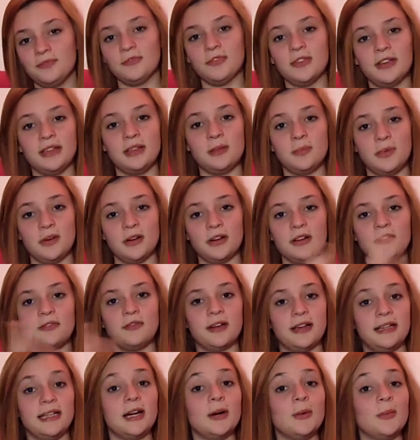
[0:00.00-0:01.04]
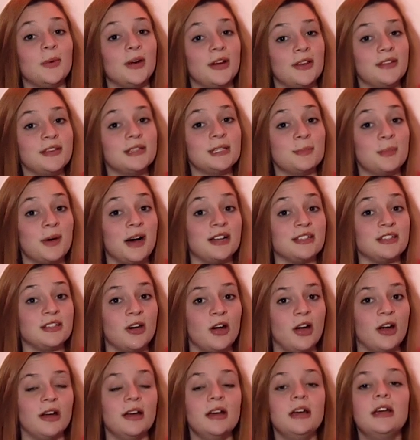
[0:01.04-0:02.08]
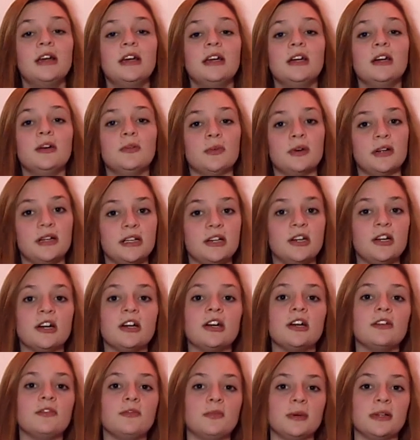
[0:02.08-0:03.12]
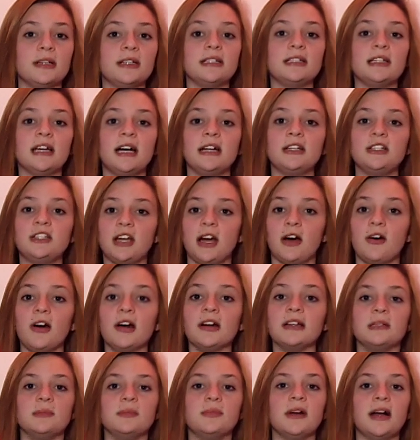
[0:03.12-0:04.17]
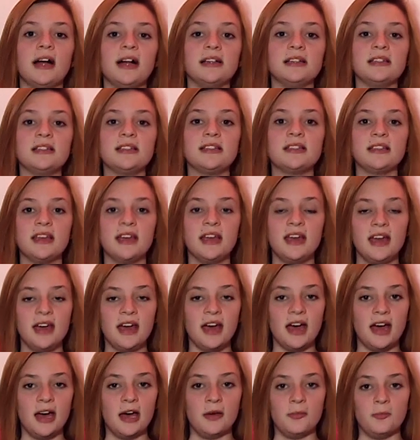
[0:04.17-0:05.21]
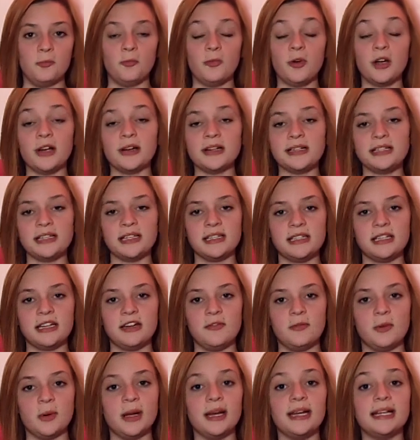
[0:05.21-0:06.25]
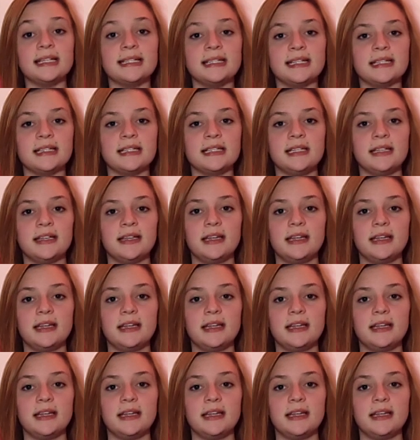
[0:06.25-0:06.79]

Read the book, find out where the spots are, where to curve, where to touch, how hard to press, where it's sensitive, where it isn't.